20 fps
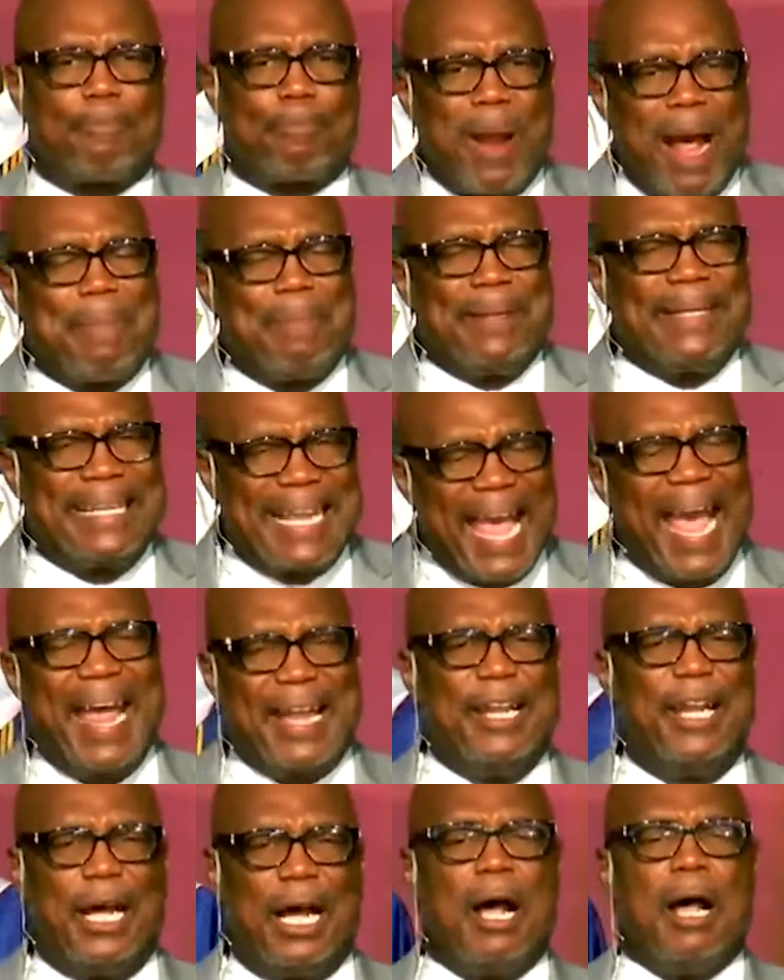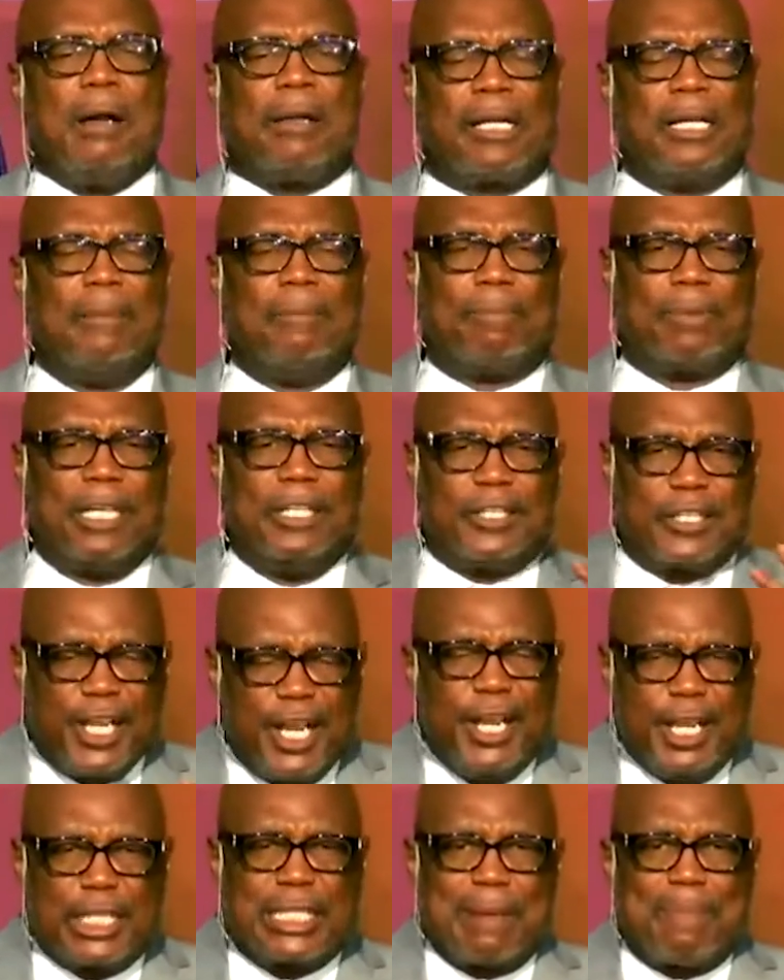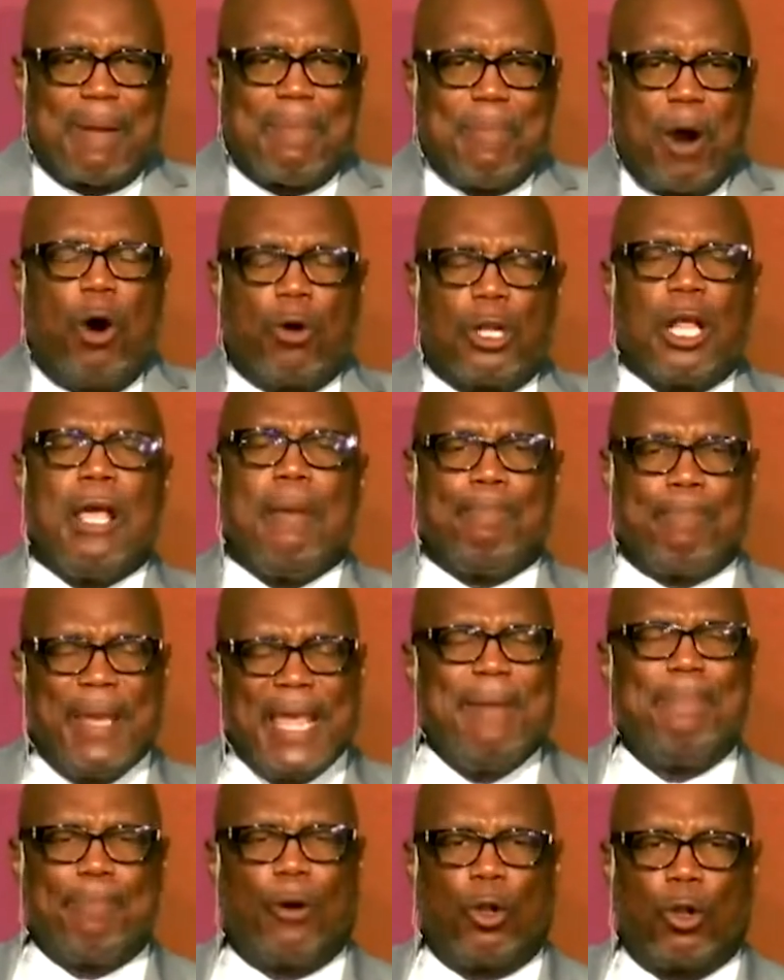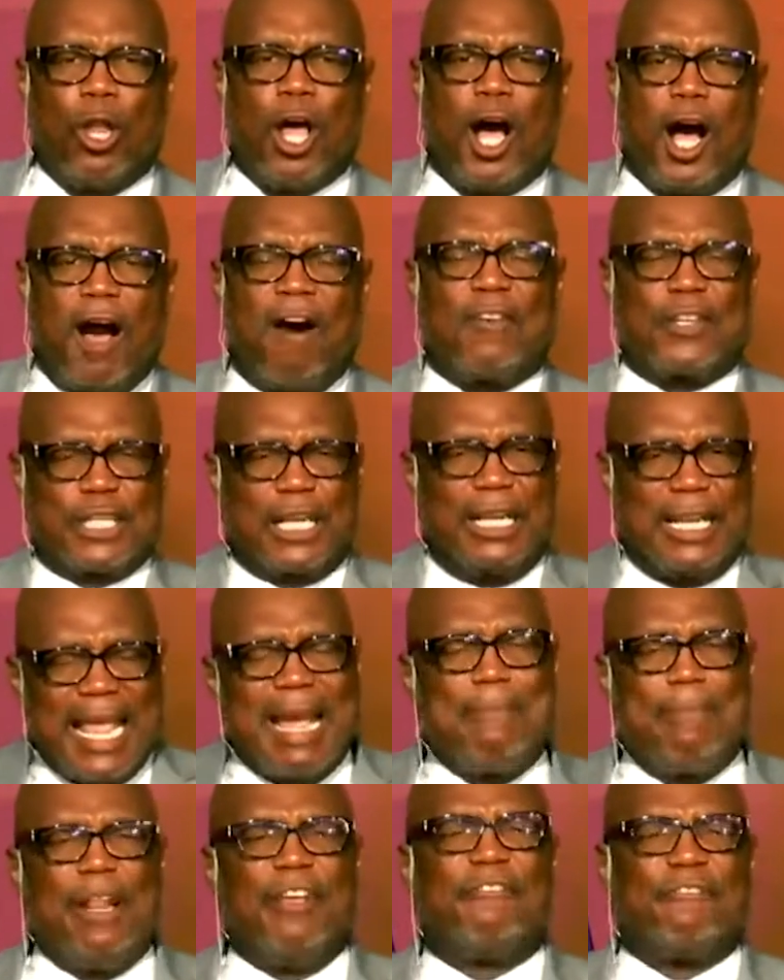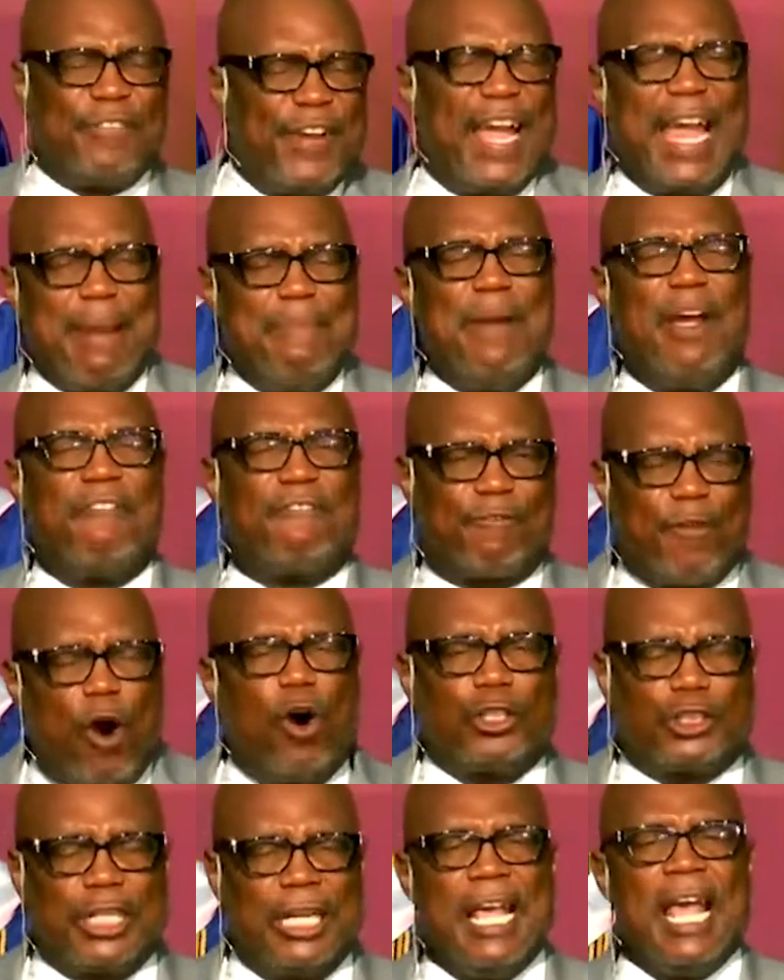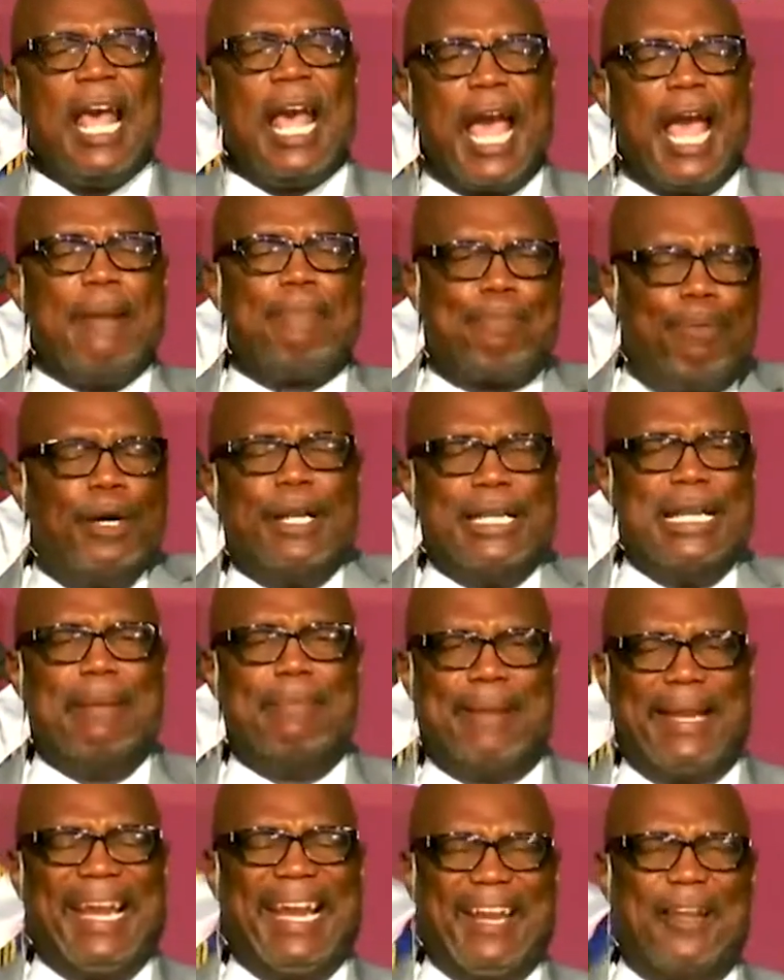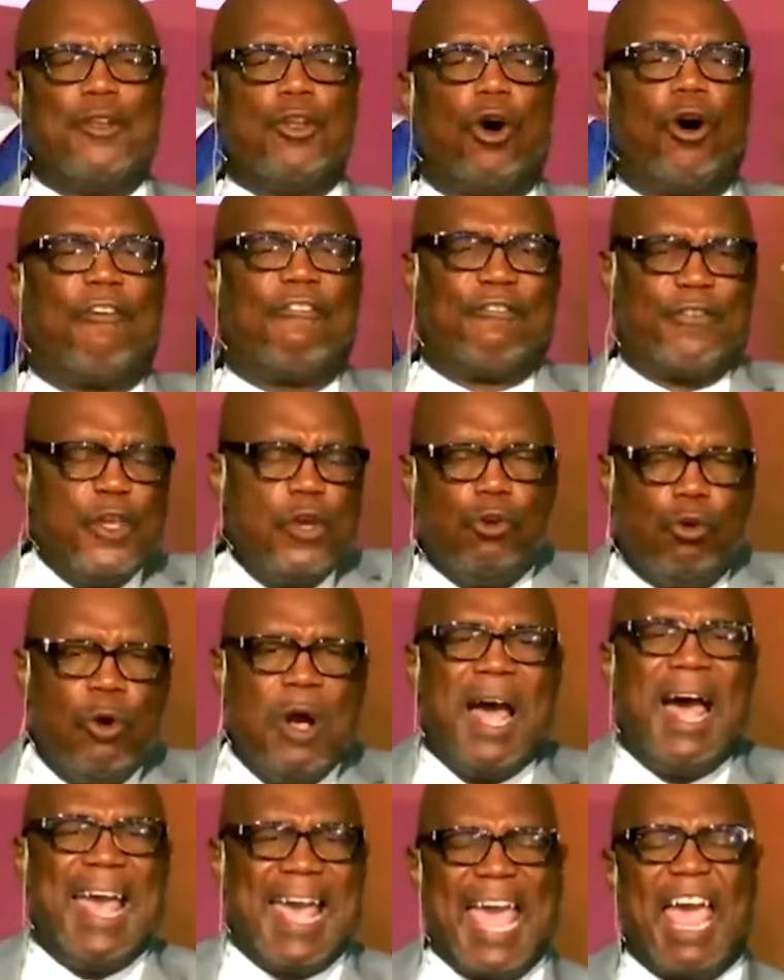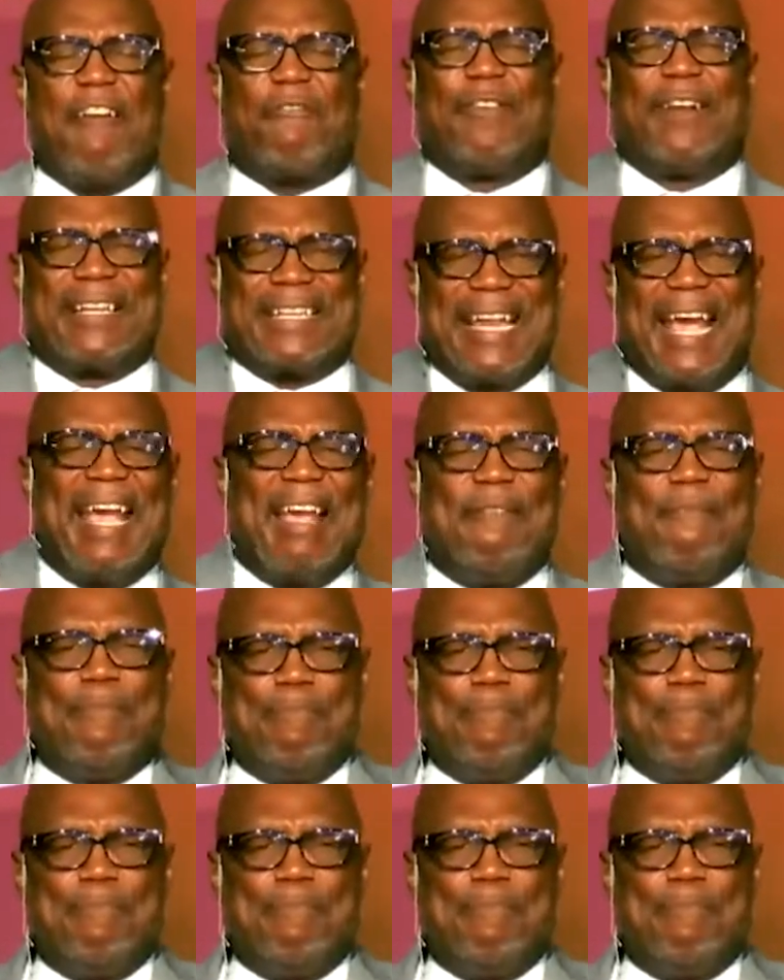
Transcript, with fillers: propaganda com- continues to promote people of celebrity fame and fortune and putting them in your view every day,